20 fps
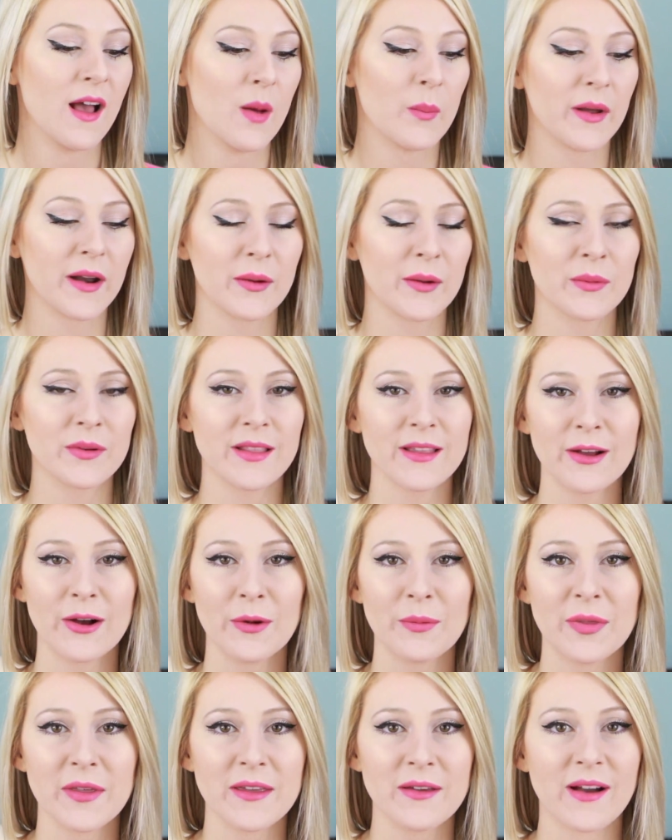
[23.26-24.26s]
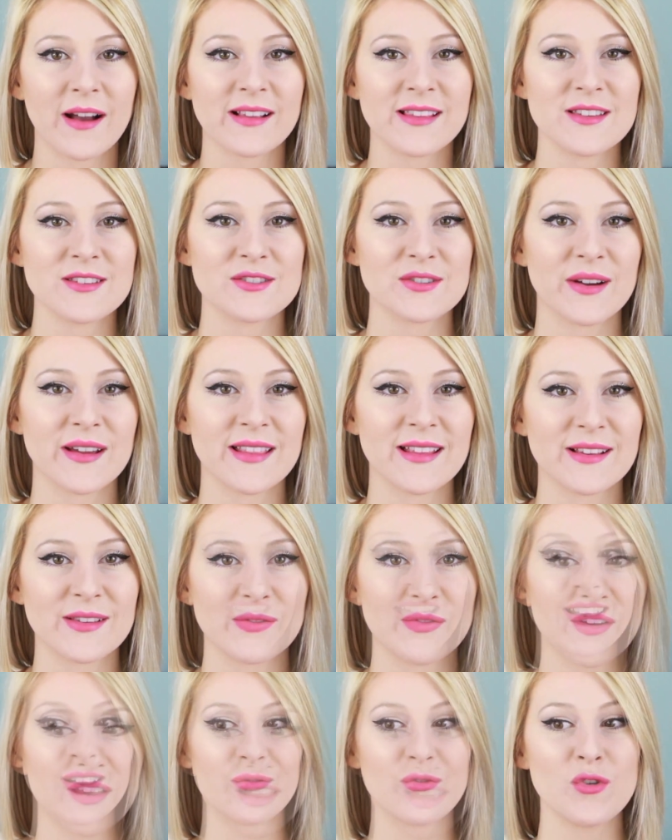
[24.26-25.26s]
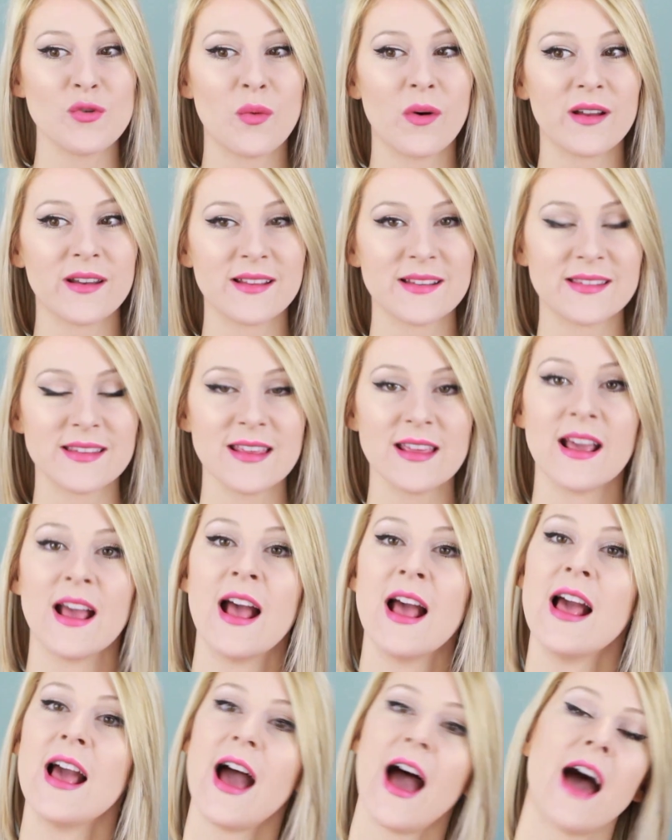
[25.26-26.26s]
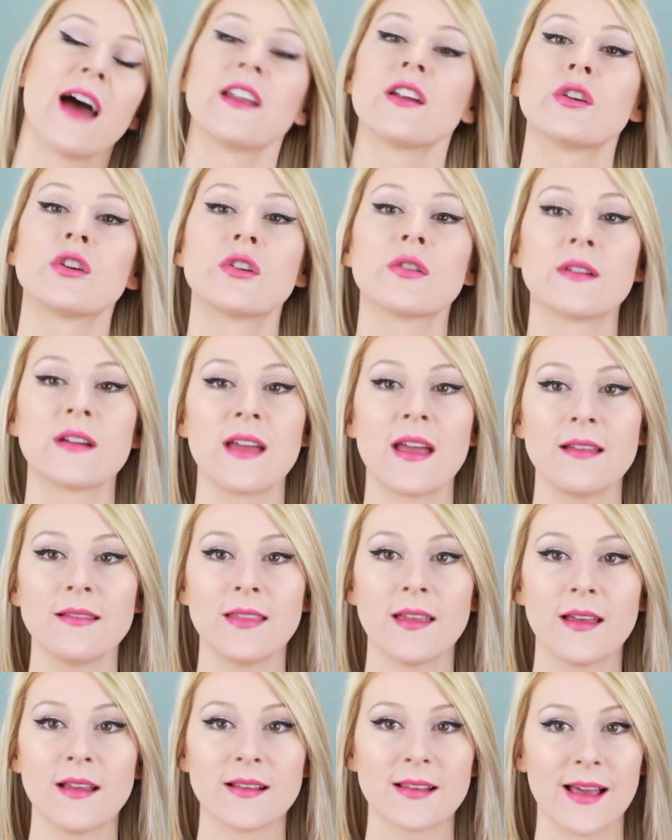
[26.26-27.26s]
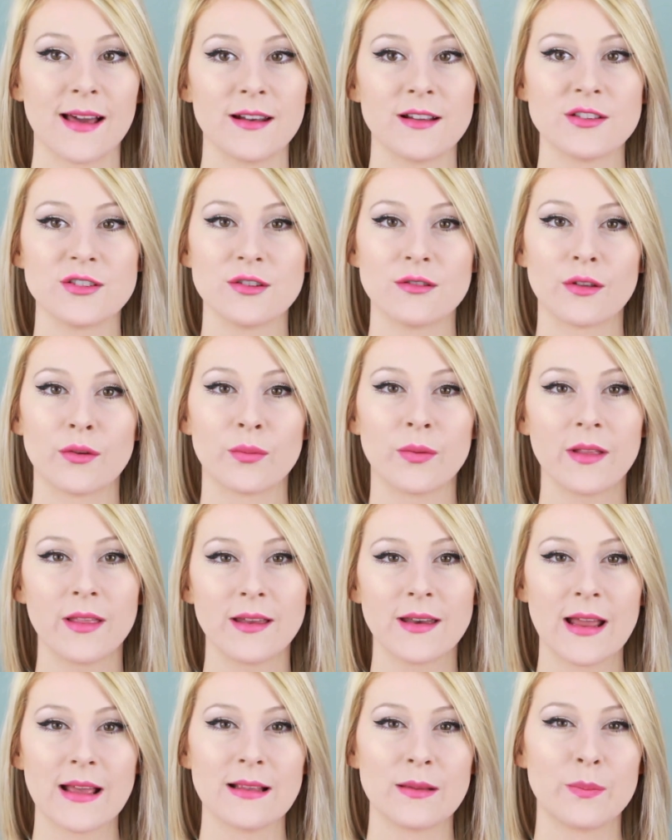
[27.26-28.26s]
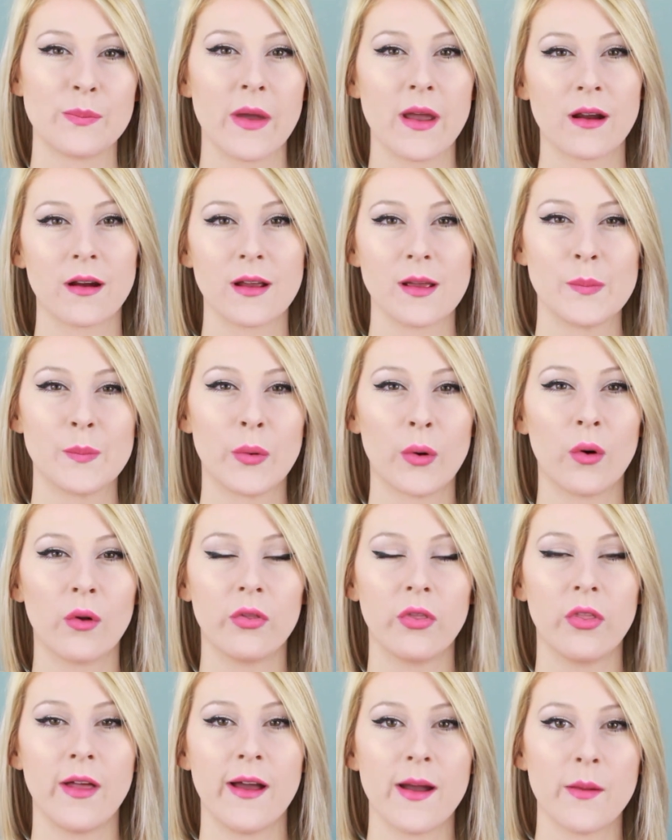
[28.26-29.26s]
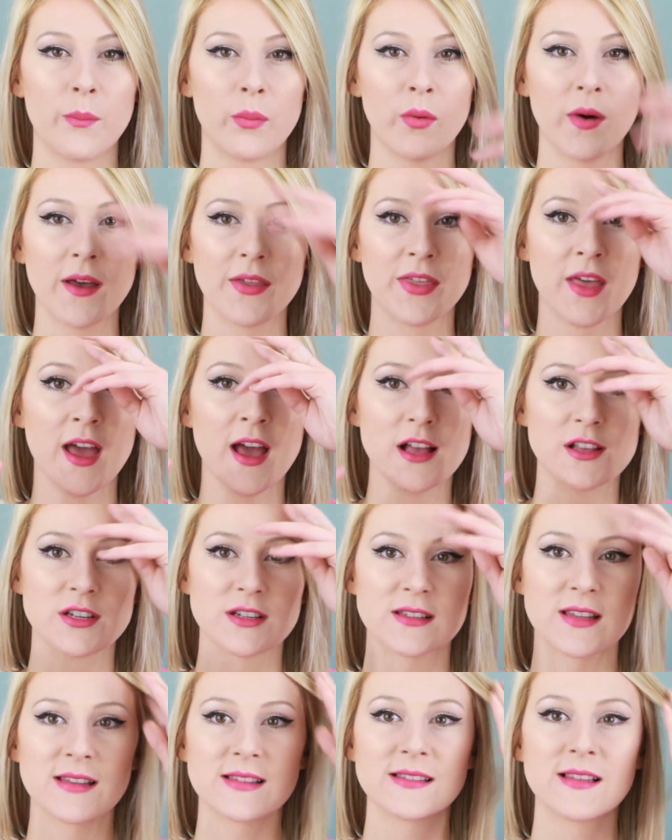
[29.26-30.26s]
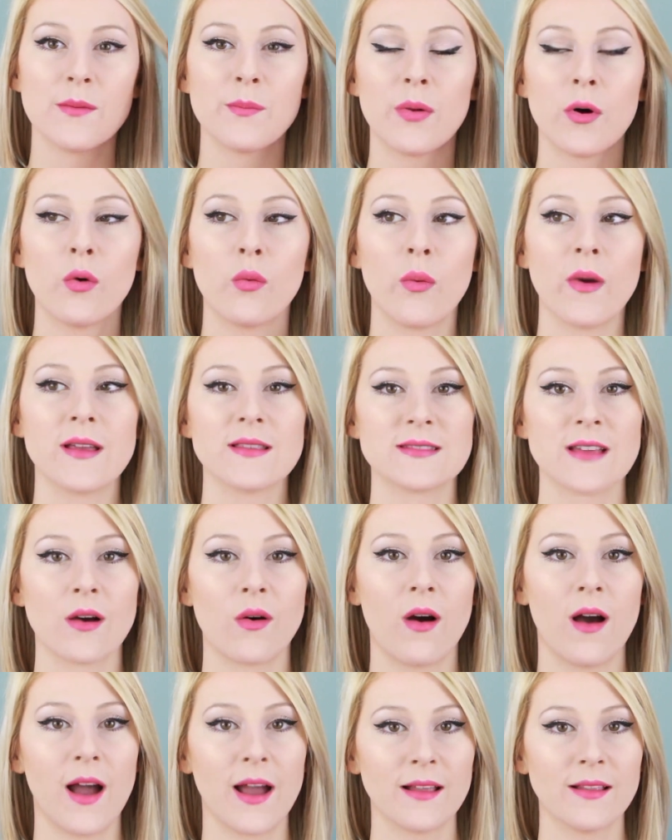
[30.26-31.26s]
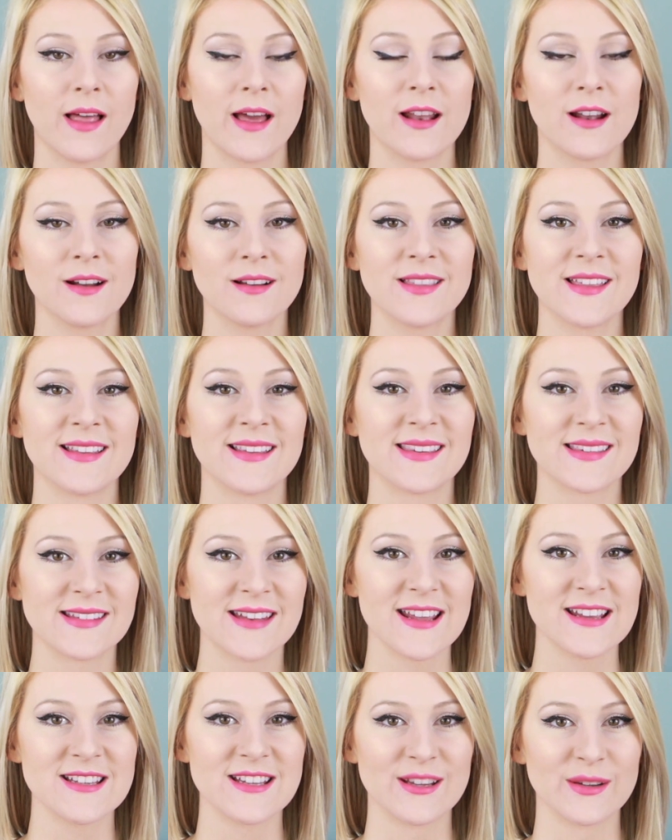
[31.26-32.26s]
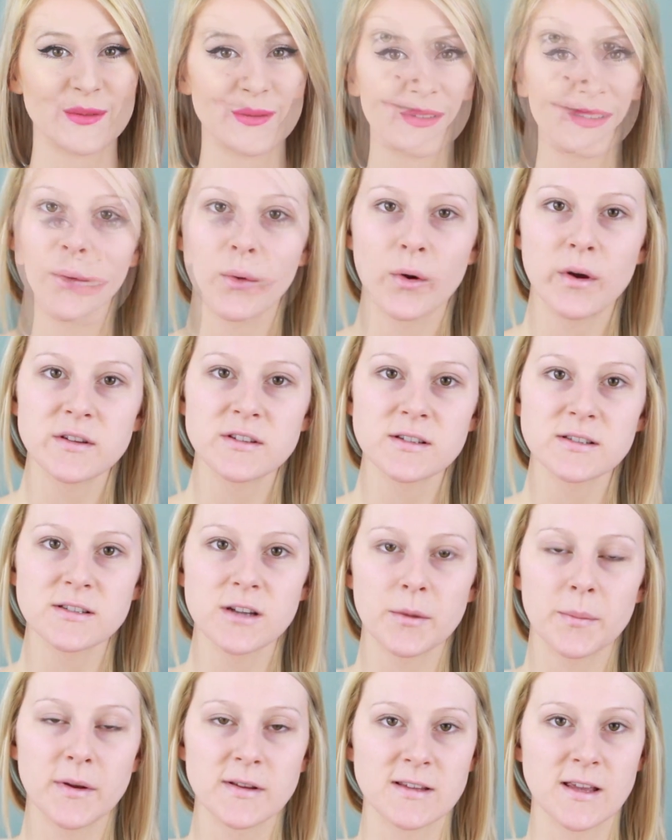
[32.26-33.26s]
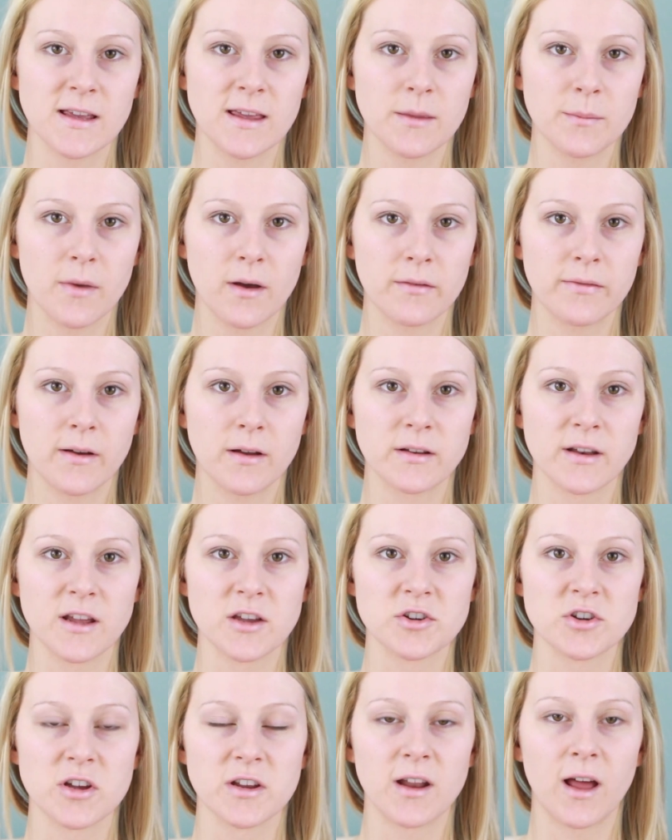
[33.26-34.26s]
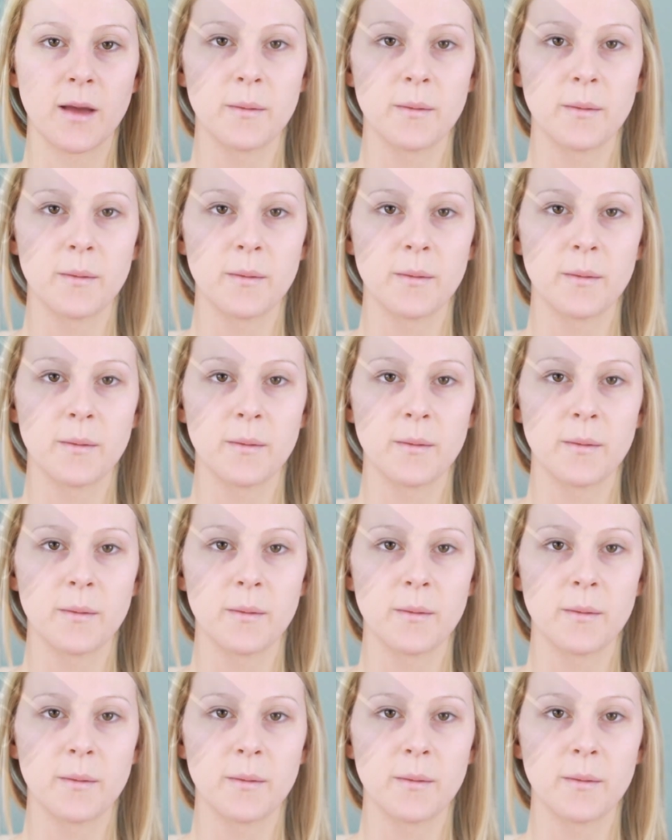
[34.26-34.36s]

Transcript: But I really hope that you guys enjoyed this video. If you want to see how to create this, how to do the really nice berry bold lip with just a simple winged out eyeliner, then stay tuned. So I'm going to start by taking my foundation.